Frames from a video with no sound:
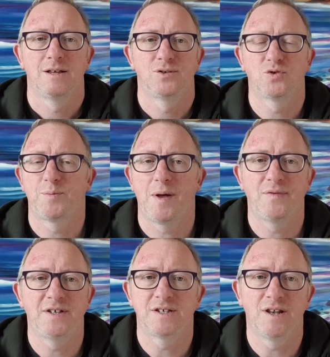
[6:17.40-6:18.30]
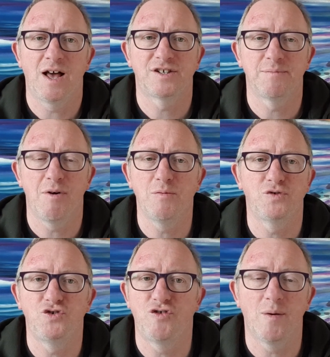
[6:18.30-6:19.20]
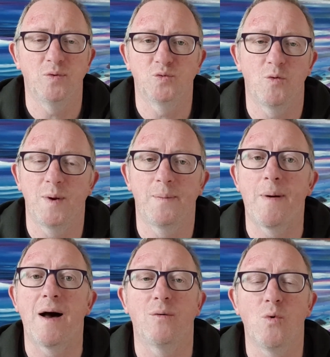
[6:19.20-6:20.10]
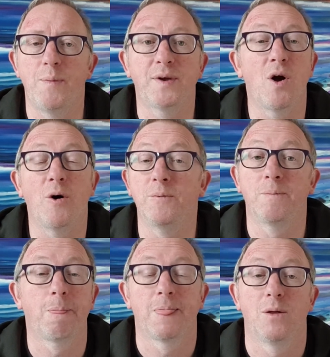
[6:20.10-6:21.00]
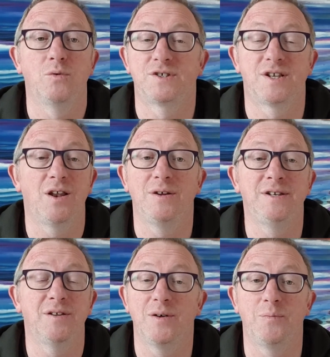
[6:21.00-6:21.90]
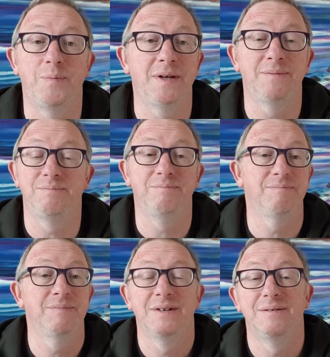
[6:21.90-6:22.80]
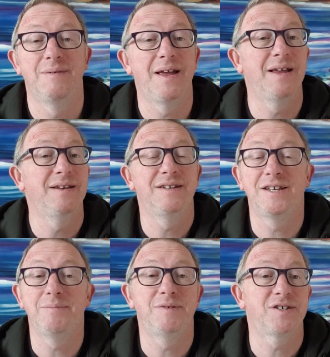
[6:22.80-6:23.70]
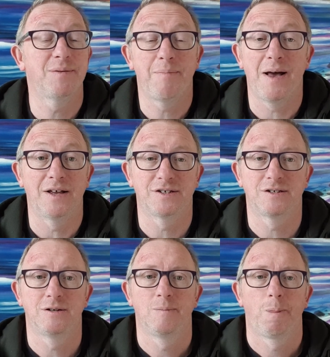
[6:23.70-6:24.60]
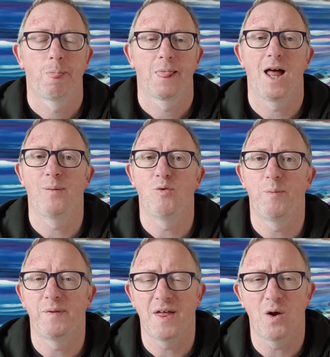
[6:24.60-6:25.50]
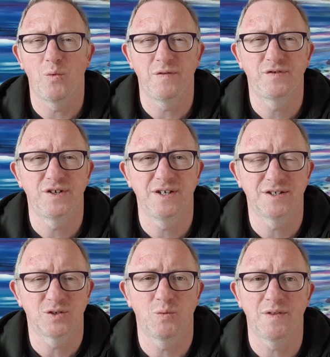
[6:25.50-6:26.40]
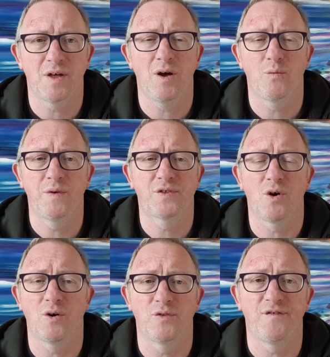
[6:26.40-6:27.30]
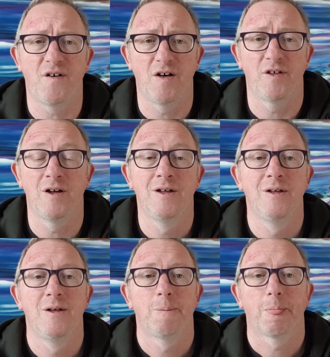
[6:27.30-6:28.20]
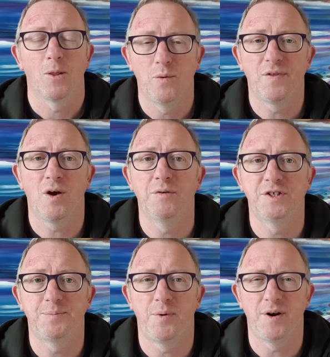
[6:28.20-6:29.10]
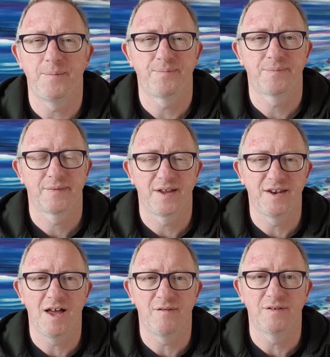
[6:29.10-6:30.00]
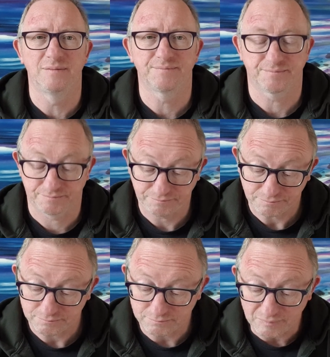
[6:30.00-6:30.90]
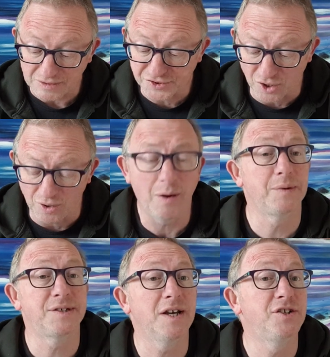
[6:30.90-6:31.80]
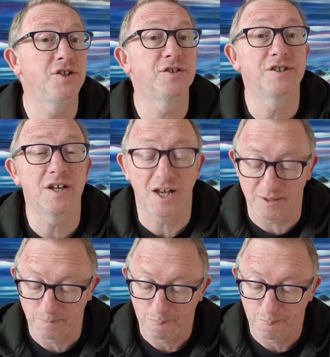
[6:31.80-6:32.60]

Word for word: Talks about these lighter momentary troubles will be part will be gone. We'll still you know they'll be in dim distant past. And we'll be there with Jesus, with with God the Father, with the Holy Spirit in heaven. So I would say to you today,